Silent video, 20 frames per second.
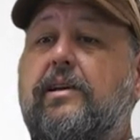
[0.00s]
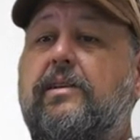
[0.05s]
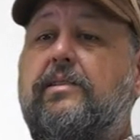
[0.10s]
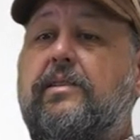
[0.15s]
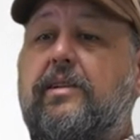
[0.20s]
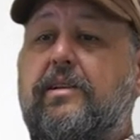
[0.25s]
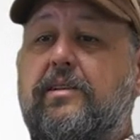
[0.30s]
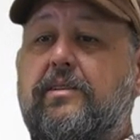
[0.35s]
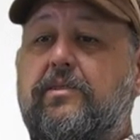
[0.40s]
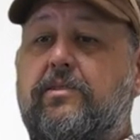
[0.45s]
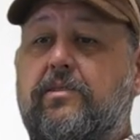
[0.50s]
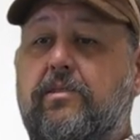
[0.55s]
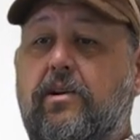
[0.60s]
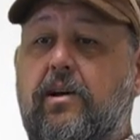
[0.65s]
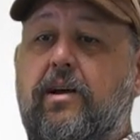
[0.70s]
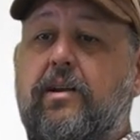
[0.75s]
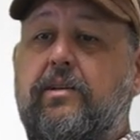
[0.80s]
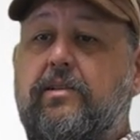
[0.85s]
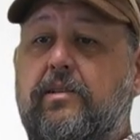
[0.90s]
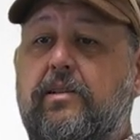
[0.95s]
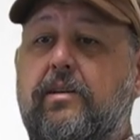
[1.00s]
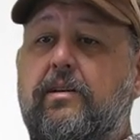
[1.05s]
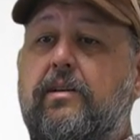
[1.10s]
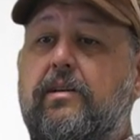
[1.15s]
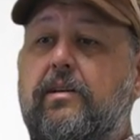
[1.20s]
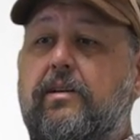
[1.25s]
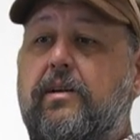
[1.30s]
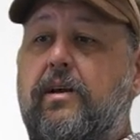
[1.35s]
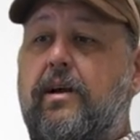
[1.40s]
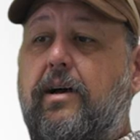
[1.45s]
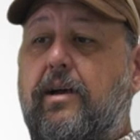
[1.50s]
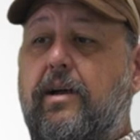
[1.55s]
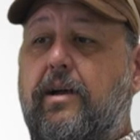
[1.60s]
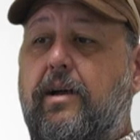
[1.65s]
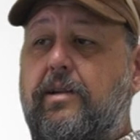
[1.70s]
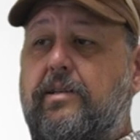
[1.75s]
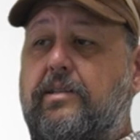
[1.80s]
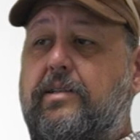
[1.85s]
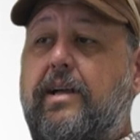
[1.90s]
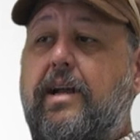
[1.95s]
is that it is not uh,
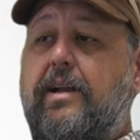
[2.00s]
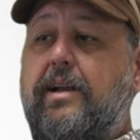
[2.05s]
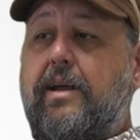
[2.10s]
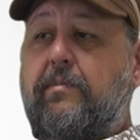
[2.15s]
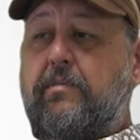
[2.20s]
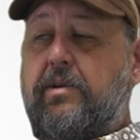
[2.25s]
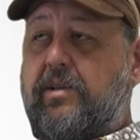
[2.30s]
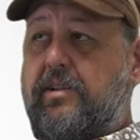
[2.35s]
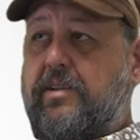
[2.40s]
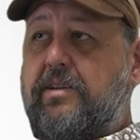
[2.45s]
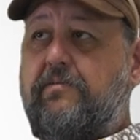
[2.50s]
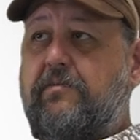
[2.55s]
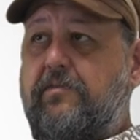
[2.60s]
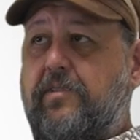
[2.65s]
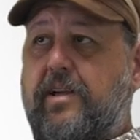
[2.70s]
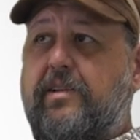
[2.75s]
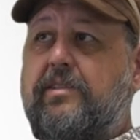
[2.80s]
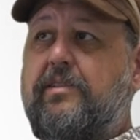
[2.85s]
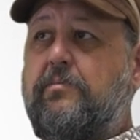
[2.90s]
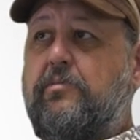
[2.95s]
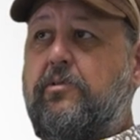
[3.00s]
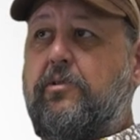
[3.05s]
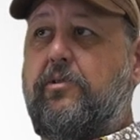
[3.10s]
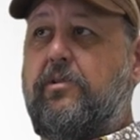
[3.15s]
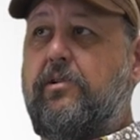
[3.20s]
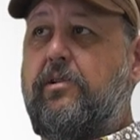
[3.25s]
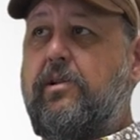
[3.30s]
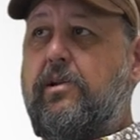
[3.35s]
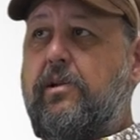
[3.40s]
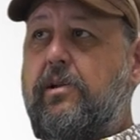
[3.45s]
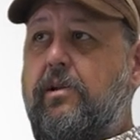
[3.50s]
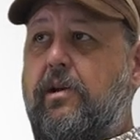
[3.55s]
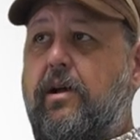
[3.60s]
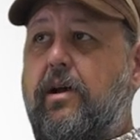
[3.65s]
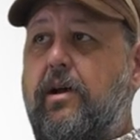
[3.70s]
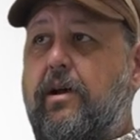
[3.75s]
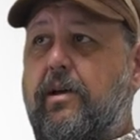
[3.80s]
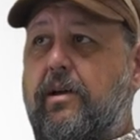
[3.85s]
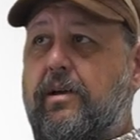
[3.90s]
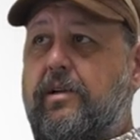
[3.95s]
a dynamically flexible
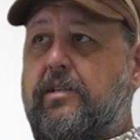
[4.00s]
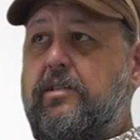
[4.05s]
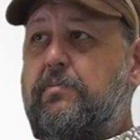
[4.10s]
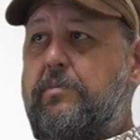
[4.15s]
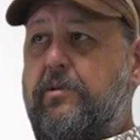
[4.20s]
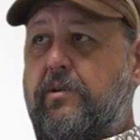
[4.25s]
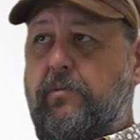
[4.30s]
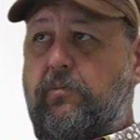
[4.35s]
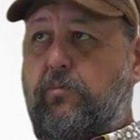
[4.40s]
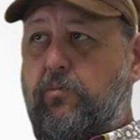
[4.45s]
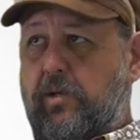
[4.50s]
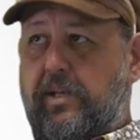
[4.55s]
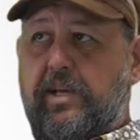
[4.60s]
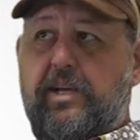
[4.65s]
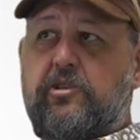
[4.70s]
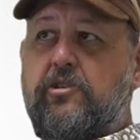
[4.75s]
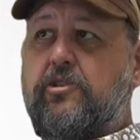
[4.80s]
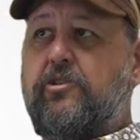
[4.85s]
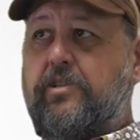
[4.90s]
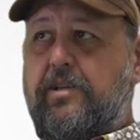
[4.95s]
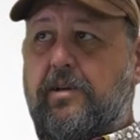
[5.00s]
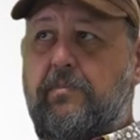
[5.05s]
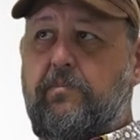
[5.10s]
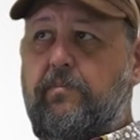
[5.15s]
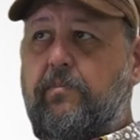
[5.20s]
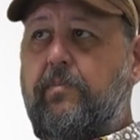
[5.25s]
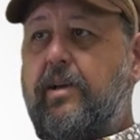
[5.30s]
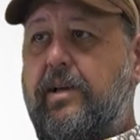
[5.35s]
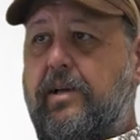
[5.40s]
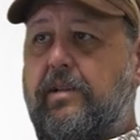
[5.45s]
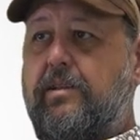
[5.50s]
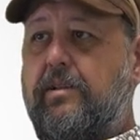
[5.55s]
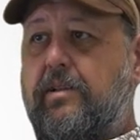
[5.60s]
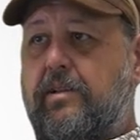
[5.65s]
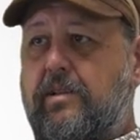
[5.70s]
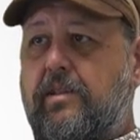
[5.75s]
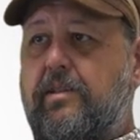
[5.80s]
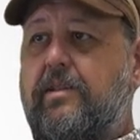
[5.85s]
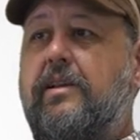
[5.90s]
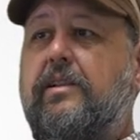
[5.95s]
uh, relationship. Like the
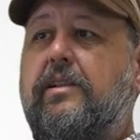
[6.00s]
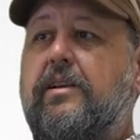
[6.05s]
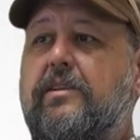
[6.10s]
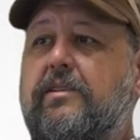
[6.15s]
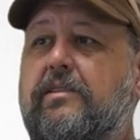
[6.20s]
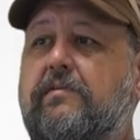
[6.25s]
the thing that